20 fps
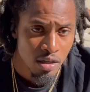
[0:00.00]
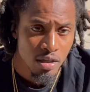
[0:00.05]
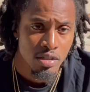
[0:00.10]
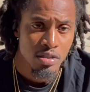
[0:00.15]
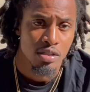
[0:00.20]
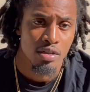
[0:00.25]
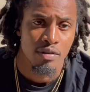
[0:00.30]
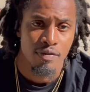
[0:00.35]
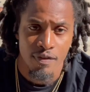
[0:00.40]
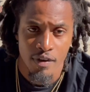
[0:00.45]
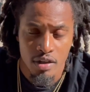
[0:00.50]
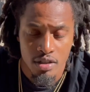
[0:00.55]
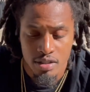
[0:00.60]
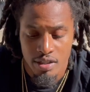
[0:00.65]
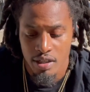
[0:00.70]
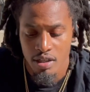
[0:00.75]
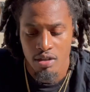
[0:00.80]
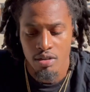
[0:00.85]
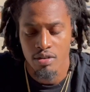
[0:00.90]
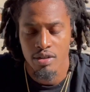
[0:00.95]
So the first
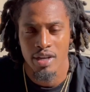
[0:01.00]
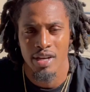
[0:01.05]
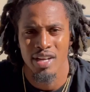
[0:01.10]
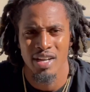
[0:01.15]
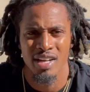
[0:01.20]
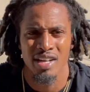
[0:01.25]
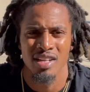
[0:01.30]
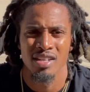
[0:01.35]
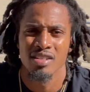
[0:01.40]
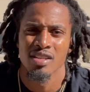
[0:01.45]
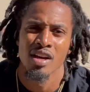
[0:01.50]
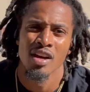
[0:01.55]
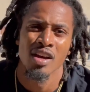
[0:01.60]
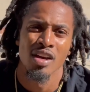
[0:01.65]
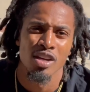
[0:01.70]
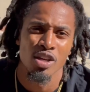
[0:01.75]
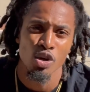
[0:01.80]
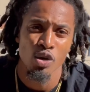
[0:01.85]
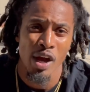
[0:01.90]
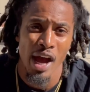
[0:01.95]
thing you did is
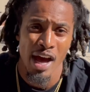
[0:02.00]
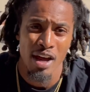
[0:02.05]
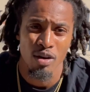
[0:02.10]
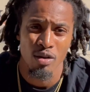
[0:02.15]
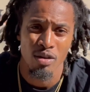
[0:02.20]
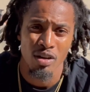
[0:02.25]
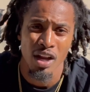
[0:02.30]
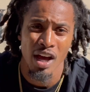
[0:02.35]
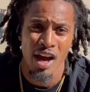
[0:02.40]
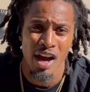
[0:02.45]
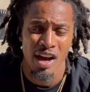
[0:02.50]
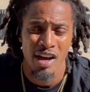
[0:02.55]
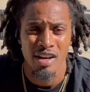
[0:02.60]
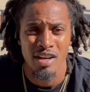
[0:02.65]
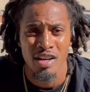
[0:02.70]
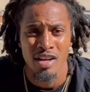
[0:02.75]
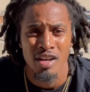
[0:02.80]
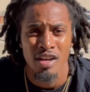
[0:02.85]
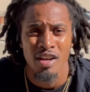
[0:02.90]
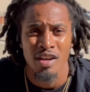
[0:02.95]
you got
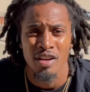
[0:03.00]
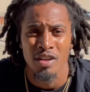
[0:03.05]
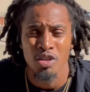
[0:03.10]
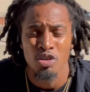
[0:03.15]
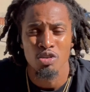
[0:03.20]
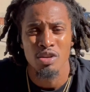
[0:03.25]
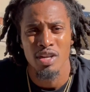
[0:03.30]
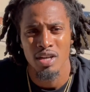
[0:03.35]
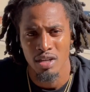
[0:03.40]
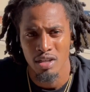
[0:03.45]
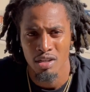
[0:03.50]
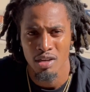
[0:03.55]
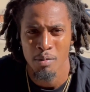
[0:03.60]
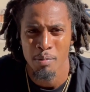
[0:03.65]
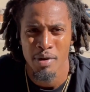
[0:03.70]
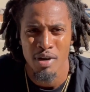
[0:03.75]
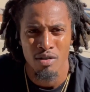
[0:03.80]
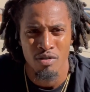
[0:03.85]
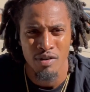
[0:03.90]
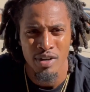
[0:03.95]
online, you did a little
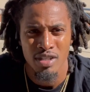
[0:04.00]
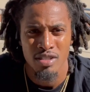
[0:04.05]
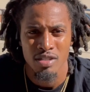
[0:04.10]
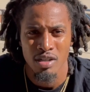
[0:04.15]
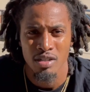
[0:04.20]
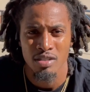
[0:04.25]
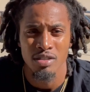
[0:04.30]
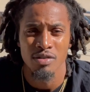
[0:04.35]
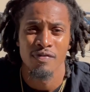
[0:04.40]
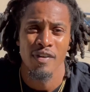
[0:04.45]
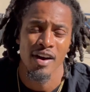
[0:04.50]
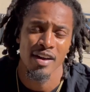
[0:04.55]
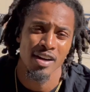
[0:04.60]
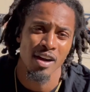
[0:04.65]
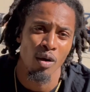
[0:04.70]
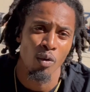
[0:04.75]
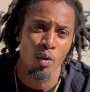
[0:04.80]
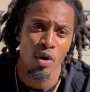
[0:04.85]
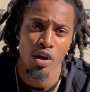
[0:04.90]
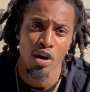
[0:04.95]
bit of research, you found
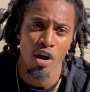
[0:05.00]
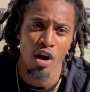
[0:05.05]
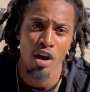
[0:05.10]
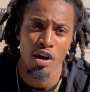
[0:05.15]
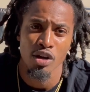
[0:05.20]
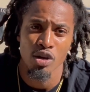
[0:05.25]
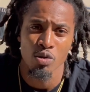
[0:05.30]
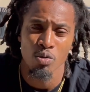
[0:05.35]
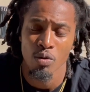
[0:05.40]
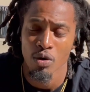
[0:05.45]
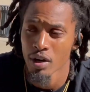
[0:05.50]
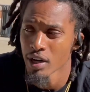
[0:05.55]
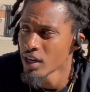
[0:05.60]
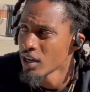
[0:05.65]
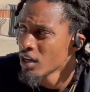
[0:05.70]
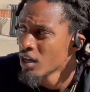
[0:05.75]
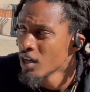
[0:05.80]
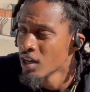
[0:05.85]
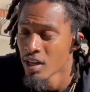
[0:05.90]
out what car you wanted.